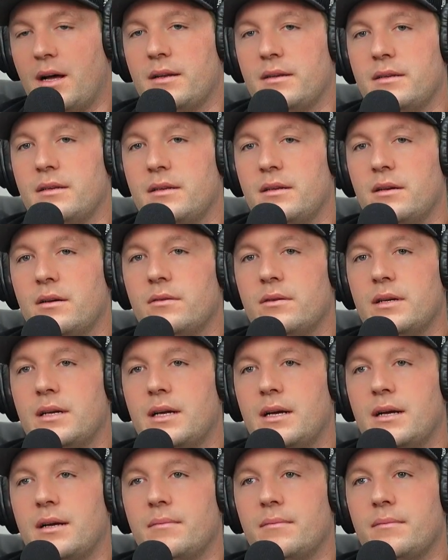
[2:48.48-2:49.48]

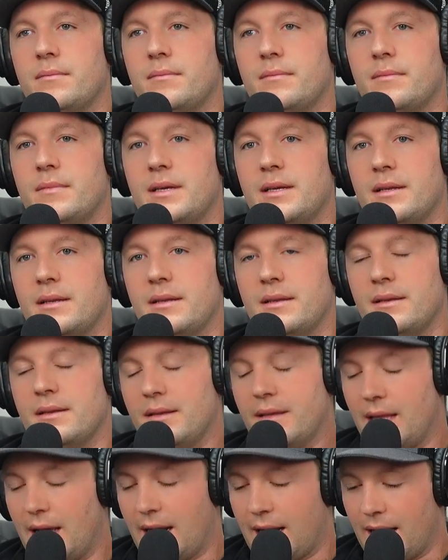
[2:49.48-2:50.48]
and
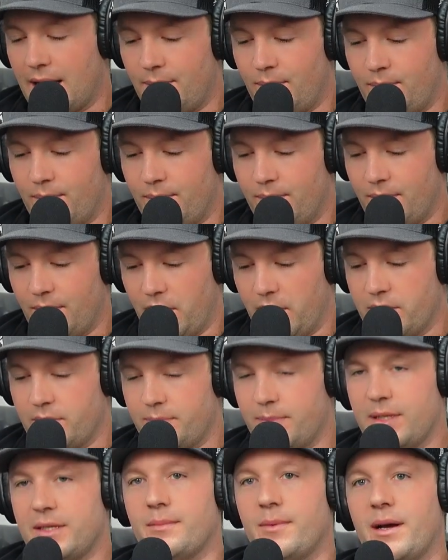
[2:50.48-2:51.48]
that kind of leads
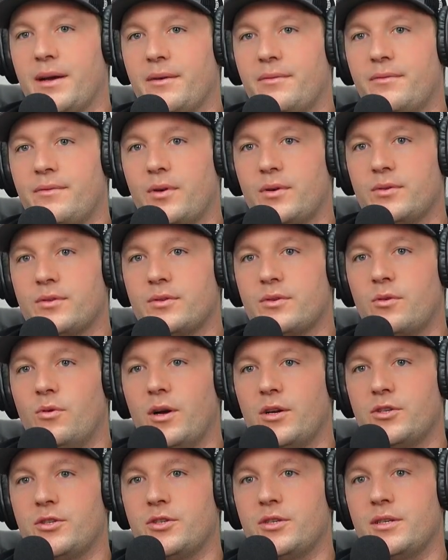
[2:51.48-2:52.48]
me to my first
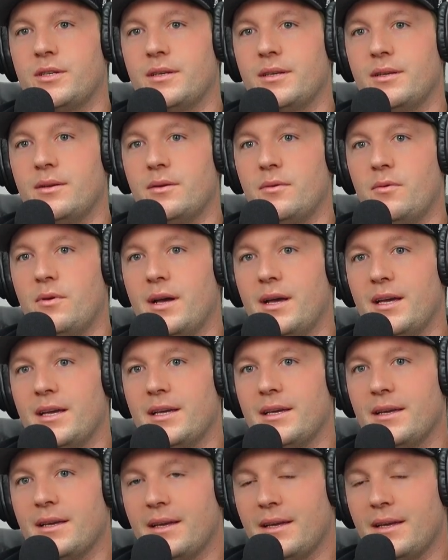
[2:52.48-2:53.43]
question in a way.